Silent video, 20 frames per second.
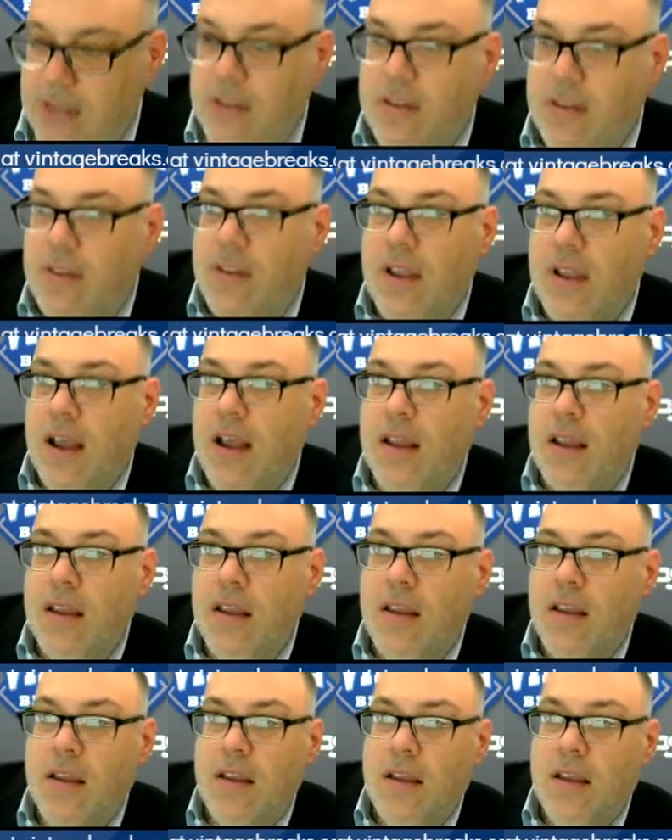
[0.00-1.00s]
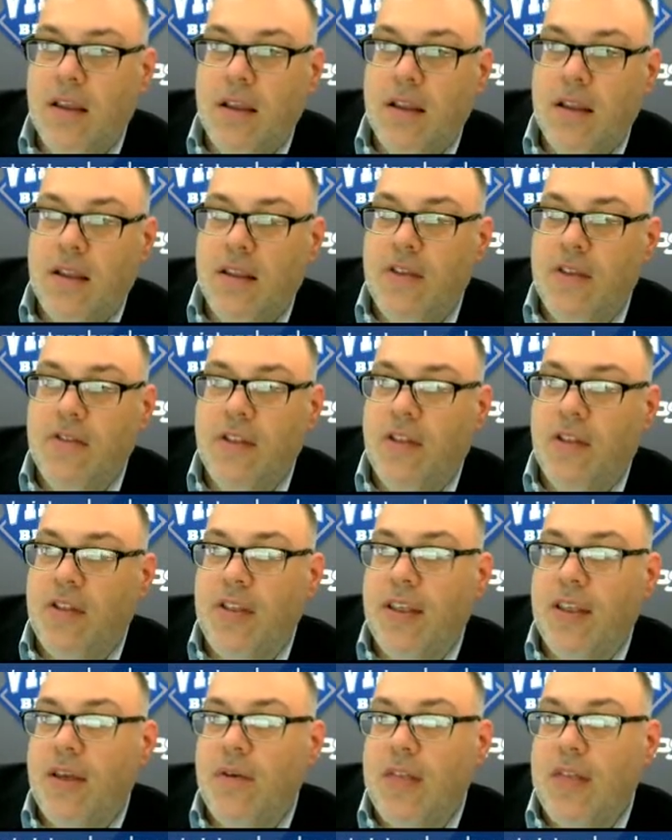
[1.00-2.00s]
I can't, there's
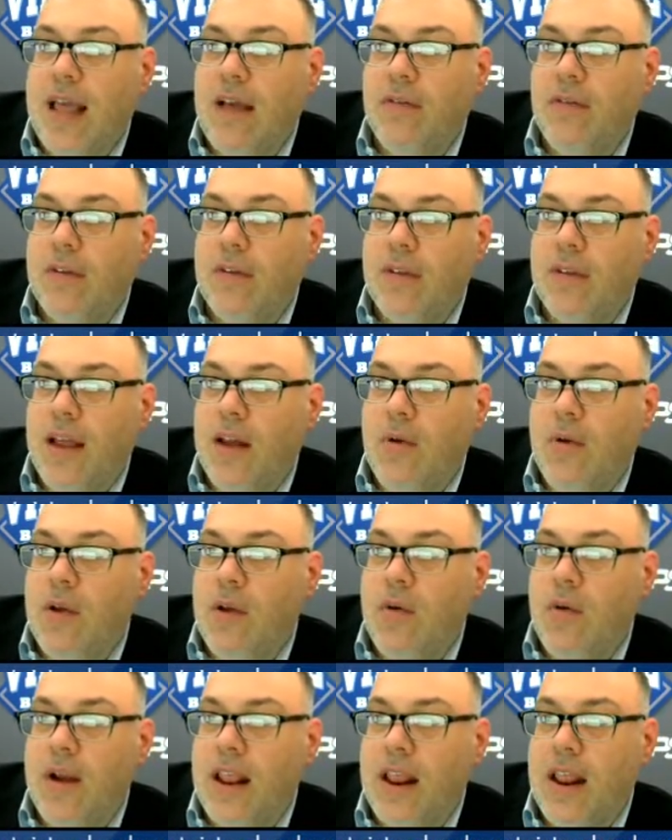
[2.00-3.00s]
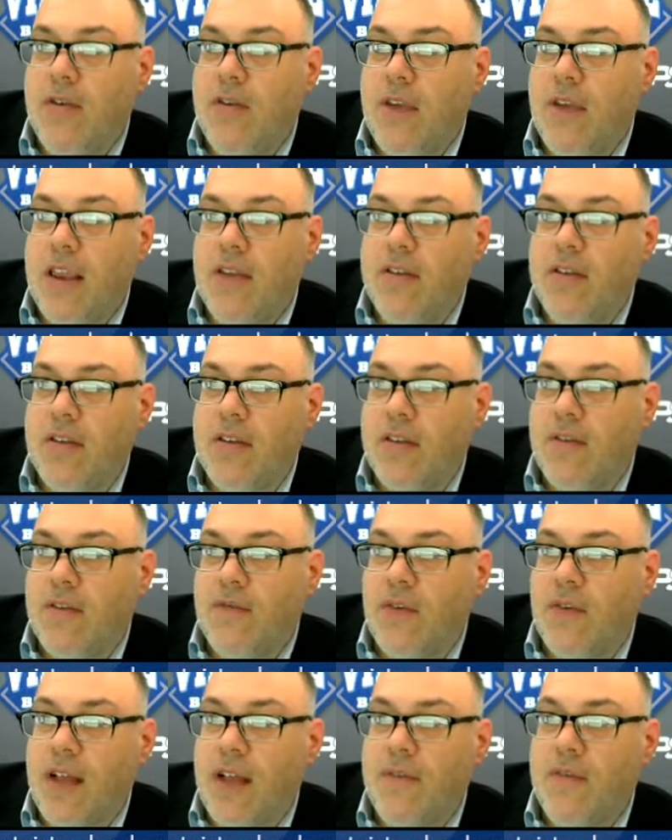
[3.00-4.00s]
nothing there without. I don't want any
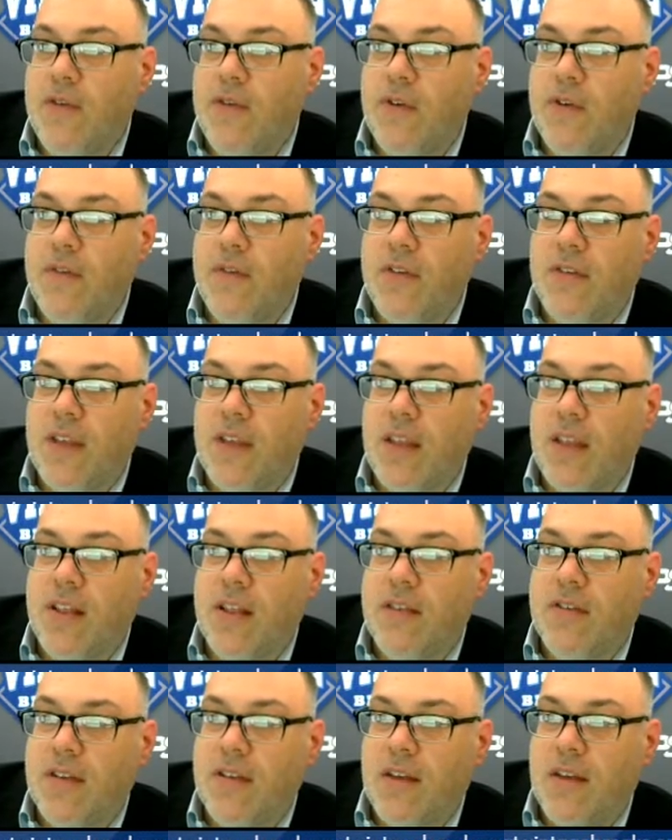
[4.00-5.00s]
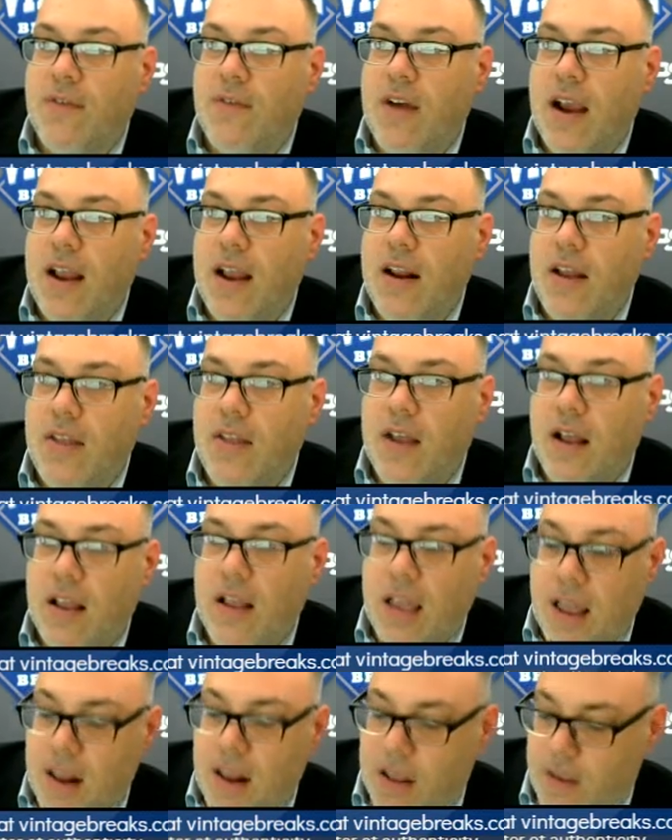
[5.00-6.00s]
grease, fried food. If it's anything that's not fried,
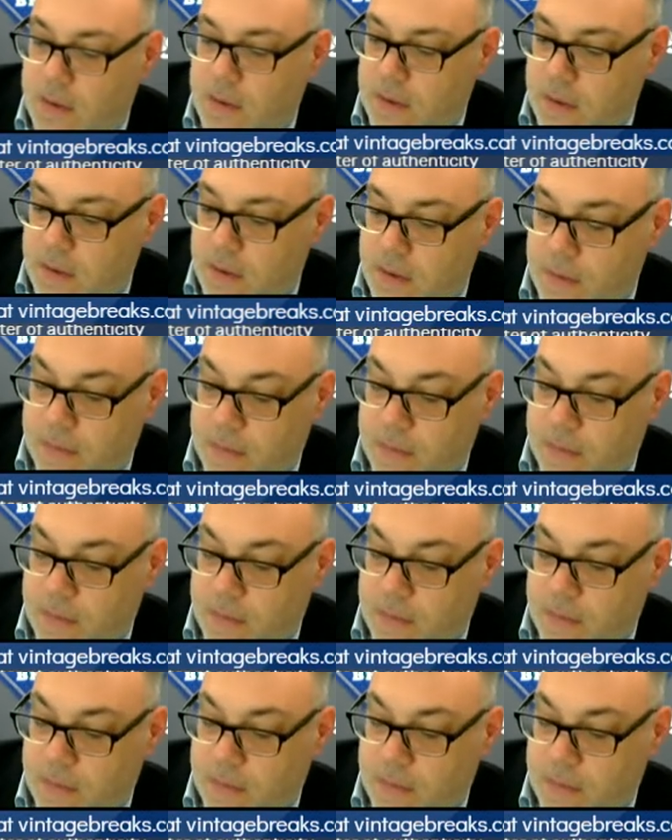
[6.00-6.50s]
I'll get it.